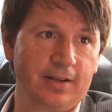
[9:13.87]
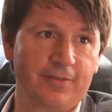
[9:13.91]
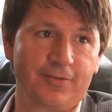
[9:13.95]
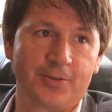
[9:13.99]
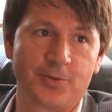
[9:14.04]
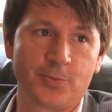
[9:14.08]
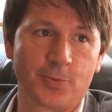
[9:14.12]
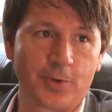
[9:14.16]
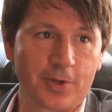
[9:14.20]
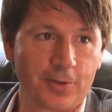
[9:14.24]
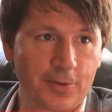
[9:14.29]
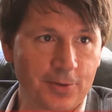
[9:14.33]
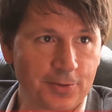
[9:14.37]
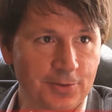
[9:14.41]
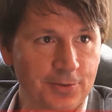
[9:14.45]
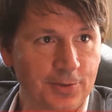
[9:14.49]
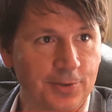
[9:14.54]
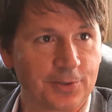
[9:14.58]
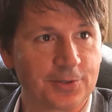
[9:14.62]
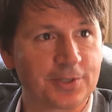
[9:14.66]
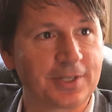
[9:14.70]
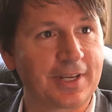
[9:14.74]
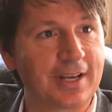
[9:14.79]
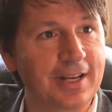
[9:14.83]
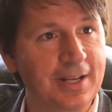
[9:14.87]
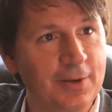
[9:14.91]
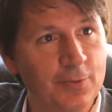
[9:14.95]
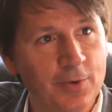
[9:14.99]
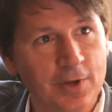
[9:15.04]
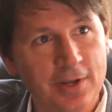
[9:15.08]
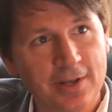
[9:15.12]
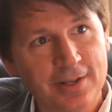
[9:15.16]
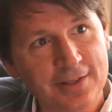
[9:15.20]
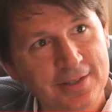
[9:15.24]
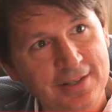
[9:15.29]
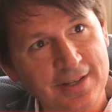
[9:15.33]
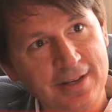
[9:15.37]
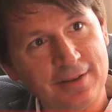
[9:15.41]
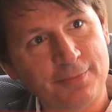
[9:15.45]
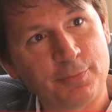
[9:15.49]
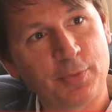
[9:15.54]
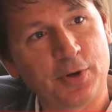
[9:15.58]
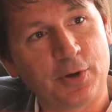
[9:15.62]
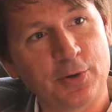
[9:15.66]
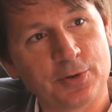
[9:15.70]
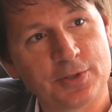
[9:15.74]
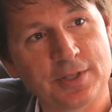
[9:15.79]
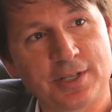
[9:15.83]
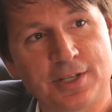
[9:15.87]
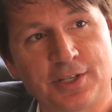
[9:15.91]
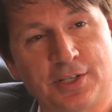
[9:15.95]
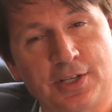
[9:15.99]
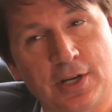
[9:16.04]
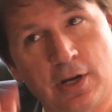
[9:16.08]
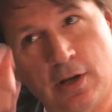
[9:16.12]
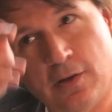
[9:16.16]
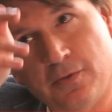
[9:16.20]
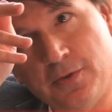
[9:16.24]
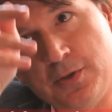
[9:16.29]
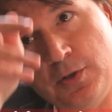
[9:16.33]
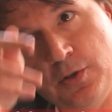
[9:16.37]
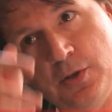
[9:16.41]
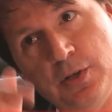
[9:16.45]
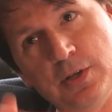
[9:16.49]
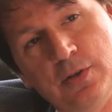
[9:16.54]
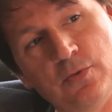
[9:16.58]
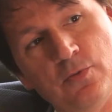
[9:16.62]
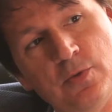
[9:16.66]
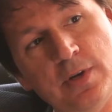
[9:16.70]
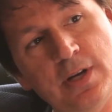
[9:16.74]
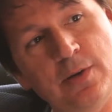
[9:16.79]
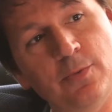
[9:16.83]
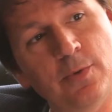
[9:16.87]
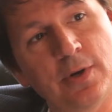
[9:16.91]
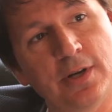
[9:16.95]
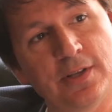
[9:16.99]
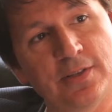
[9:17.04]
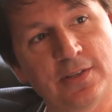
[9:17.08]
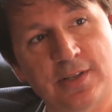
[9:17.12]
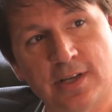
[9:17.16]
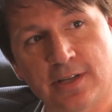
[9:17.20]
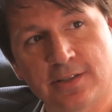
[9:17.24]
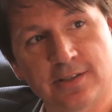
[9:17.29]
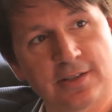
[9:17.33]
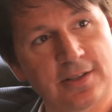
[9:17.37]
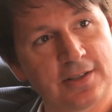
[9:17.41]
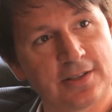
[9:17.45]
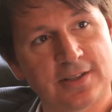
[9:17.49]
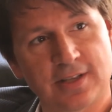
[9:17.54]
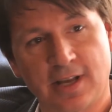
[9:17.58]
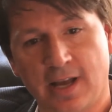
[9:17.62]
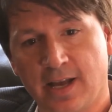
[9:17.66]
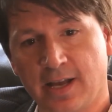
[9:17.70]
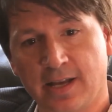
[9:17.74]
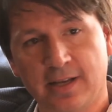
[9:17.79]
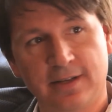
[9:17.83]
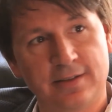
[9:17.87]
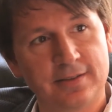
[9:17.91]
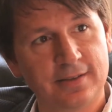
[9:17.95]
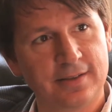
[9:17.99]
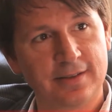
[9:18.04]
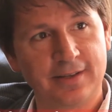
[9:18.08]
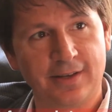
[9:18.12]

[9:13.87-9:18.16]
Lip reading: If it's one of those little skinny ones and it goes in a shelf and you couldn't read what it says on the side,